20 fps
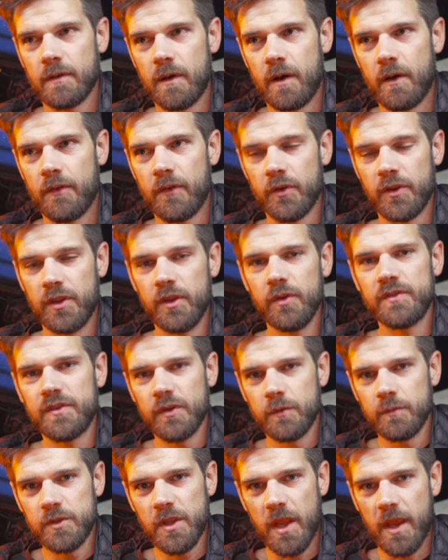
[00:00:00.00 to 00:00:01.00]
on their
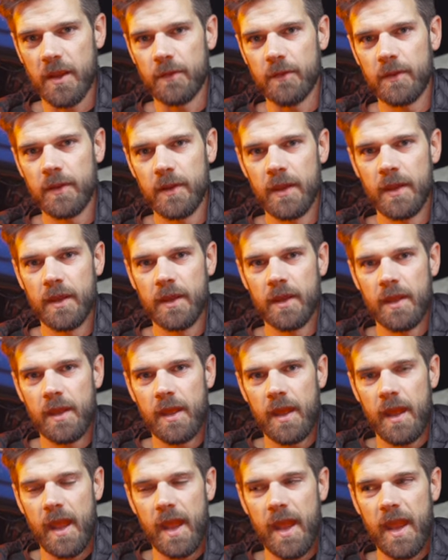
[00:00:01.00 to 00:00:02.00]
YouTube channel,
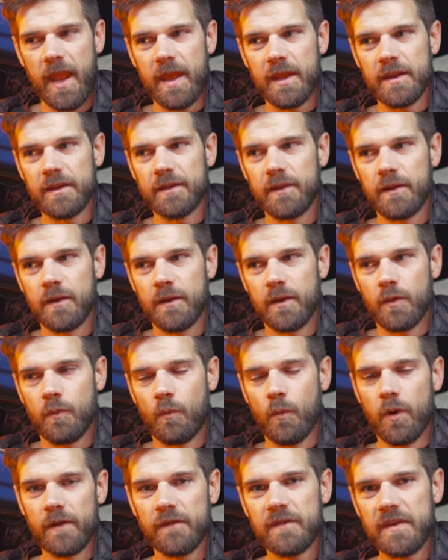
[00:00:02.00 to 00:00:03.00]
and
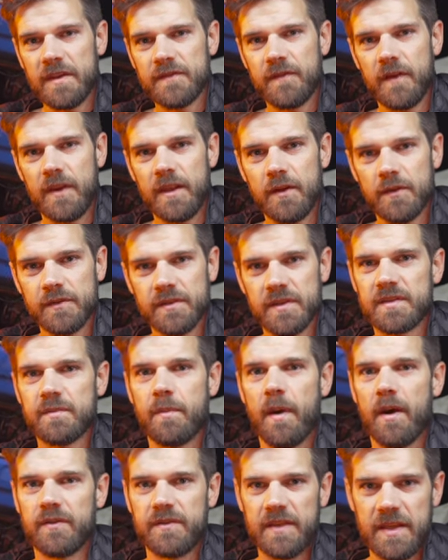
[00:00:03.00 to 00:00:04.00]
one of these videos is
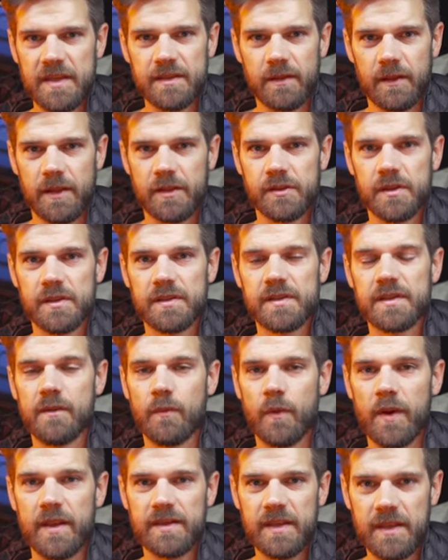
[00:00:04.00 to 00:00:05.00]
about diesel engines and the
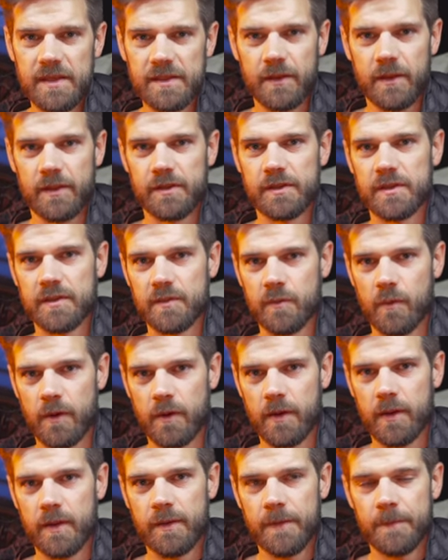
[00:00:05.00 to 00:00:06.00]
way diesel engines work.
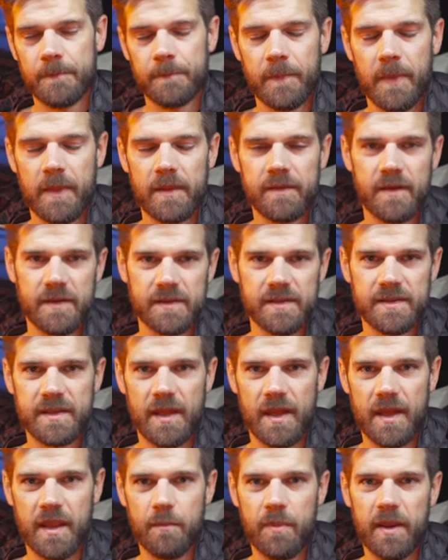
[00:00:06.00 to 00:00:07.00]
Doesn't
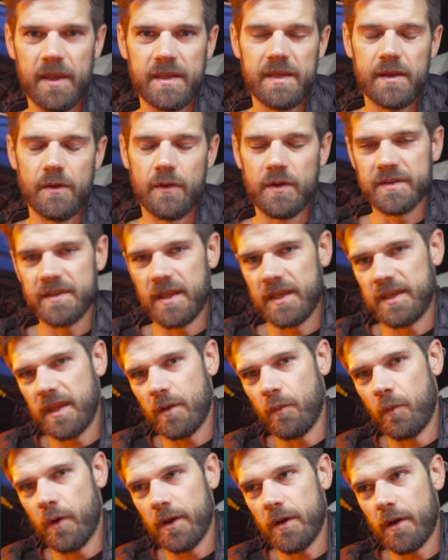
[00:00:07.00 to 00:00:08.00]
sound like a big deal because they
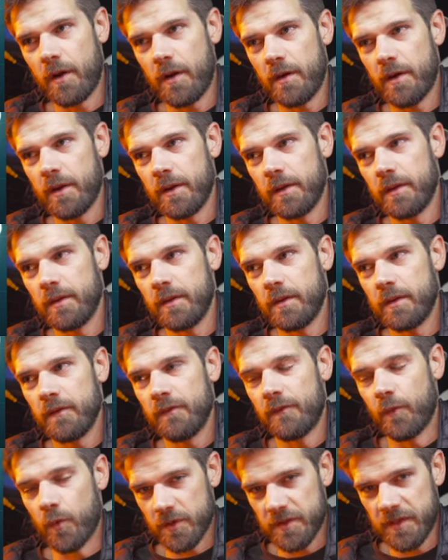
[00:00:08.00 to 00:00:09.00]
did one on
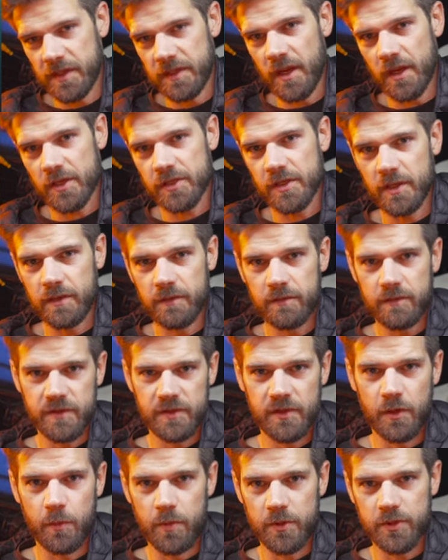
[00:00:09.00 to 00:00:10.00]
forced induction,
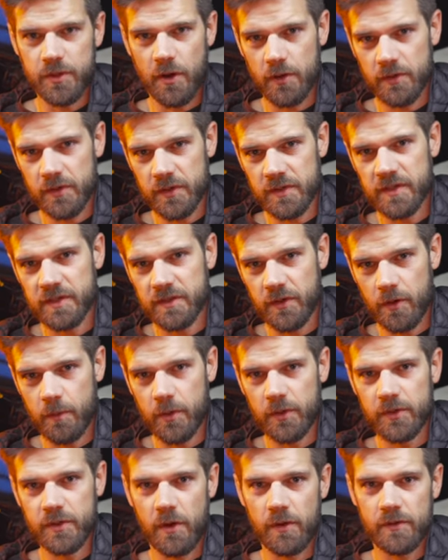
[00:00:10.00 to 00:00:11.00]
superchargers and
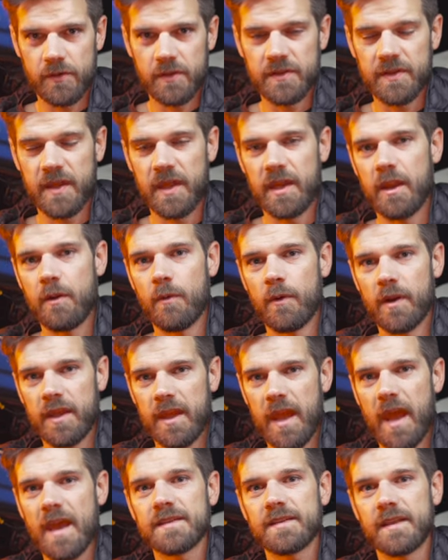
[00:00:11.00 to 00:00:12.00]
turbochargers. They did one on
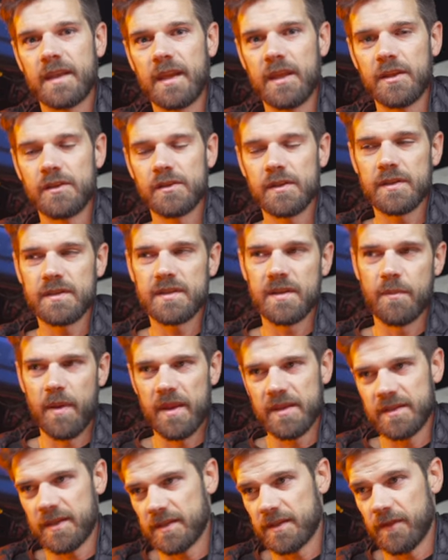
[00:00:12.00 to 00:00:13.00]
gasoline engines, the
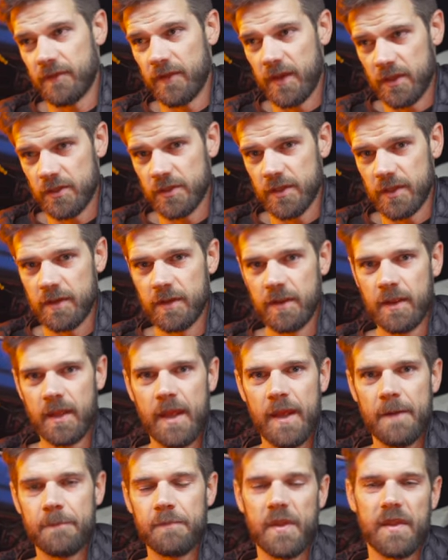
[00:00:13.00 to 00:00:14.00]
basics of an engine,
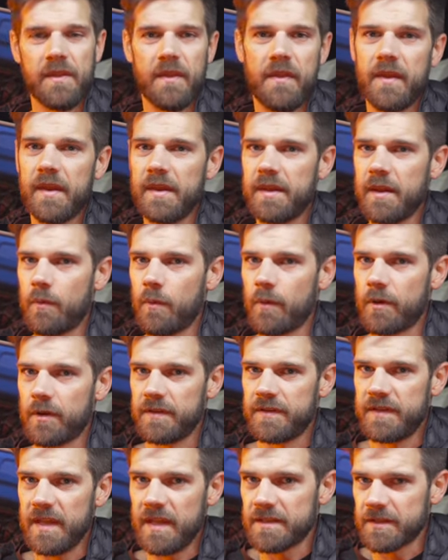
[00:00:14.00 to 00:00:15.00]
and then they did one on
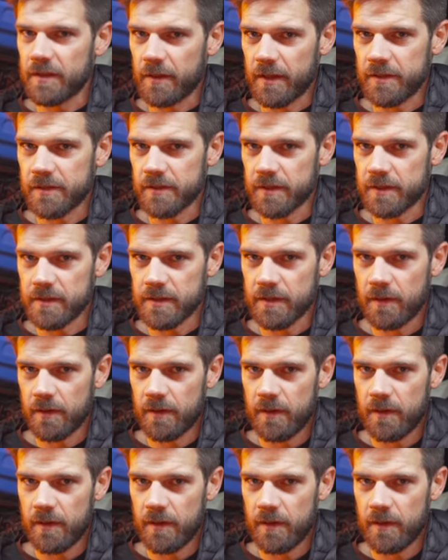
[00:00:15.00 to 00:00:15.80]
diesel engines.